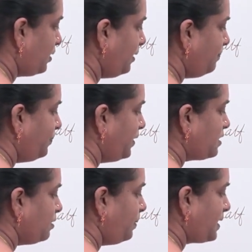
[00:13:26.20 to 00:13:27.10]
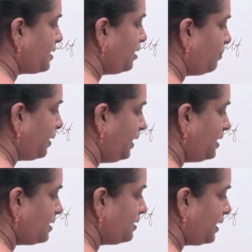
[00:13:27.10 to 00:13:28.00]
Okay. So, plus or
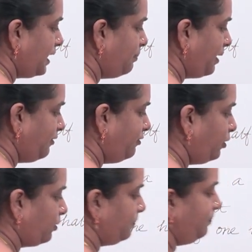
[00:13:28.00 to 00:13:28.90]
minus 3 by 4.